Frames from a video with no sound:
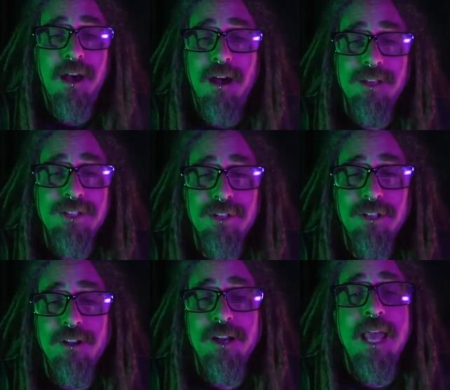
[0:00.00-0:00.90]
to
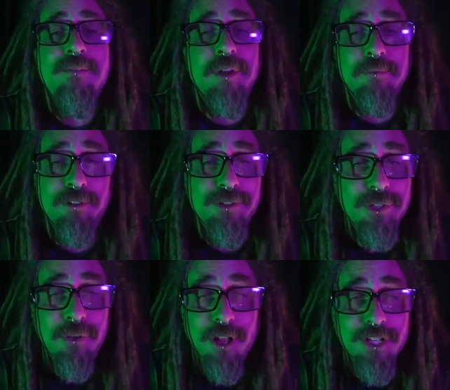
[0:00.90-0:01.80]
Hostel are inevitable,
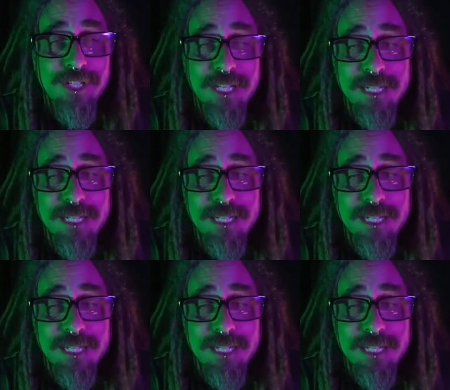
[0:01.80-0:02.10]
so I'll just